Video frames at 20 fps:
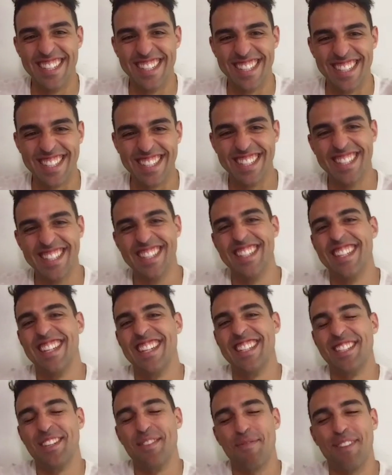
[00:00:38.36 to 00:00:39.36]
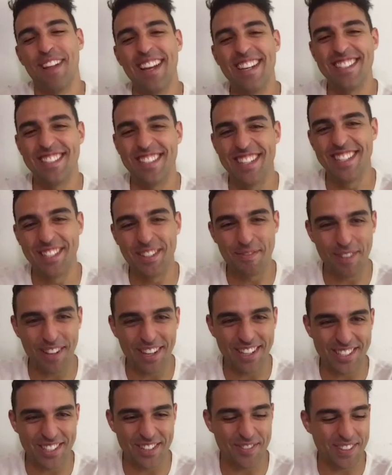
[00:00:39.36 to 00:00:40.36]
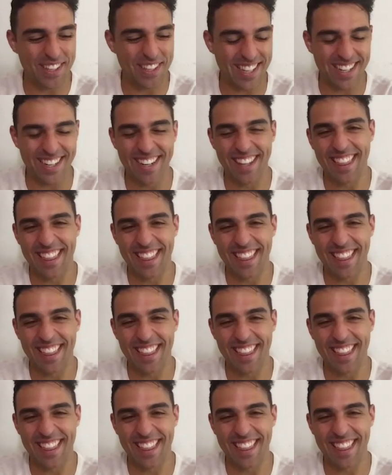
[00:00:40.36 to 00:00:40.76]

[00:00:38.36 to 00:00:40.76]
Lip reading: It's a pleasure to be here.